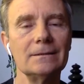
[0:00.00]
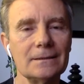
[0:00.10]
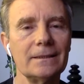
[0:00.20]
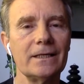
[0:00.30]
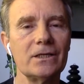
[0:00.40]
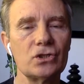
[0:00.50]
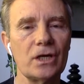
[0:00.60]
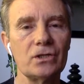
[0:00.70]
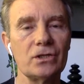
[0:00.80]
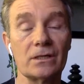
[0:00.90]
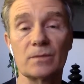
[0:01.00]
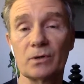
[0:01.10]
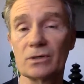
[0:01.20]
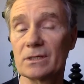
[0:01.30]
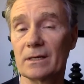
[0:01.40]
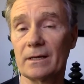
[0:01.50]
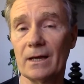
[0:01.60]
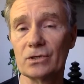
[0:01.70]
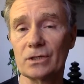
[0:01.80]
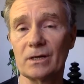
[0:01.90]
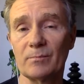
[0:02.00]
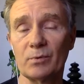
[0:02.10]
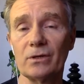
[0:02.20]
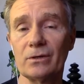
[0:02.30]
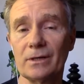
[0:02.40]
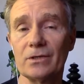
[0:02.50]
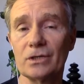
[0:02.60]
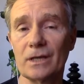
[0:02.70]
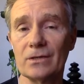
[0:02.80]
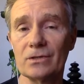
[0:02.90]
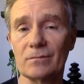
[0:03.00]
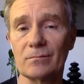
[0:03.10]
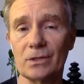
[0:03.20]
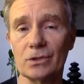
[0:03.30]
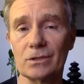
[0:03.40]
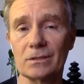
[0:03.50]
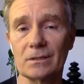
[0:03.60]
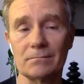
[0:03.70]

it's changing because a person can actually get a pretty good education just